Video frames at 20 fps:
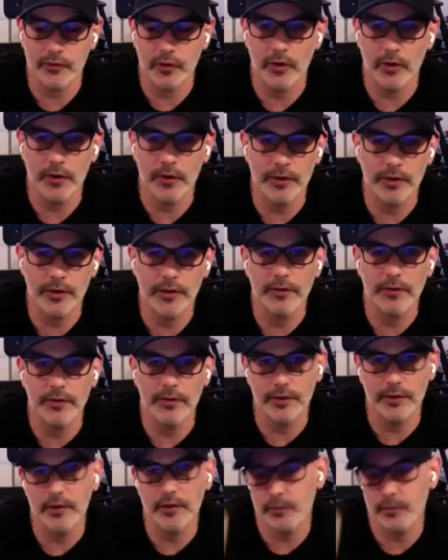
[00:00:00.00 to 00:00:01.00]
started.
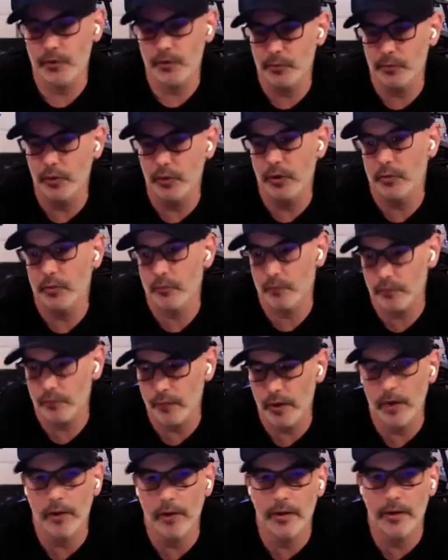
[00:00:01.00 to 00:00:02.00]
This book
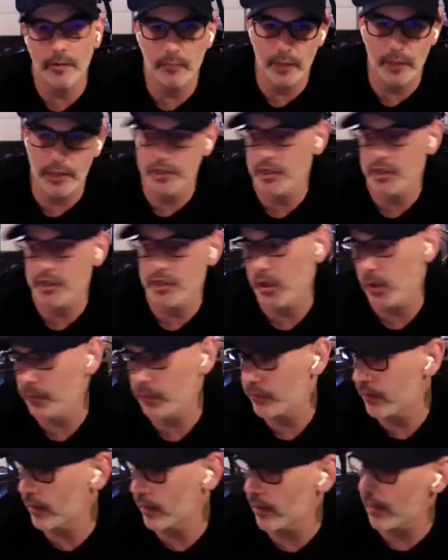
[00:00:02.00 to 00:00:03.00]
very much
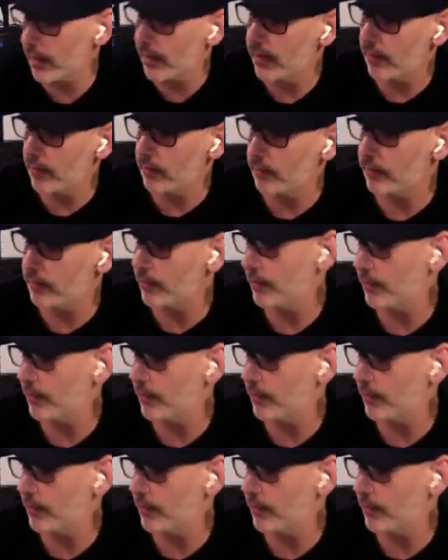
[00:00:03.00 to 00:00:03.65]
helped. And I have